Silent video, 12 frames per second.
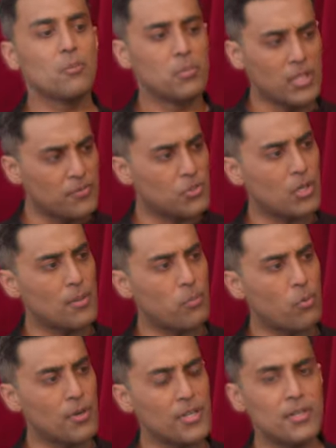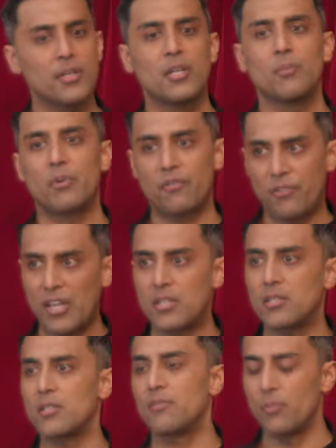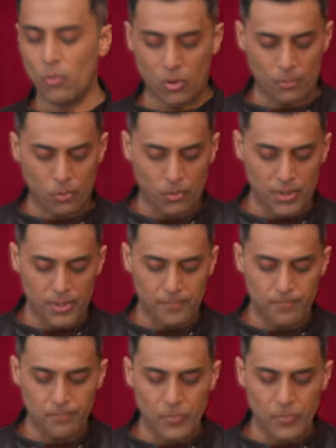Beliefs are important, but faith is even more important.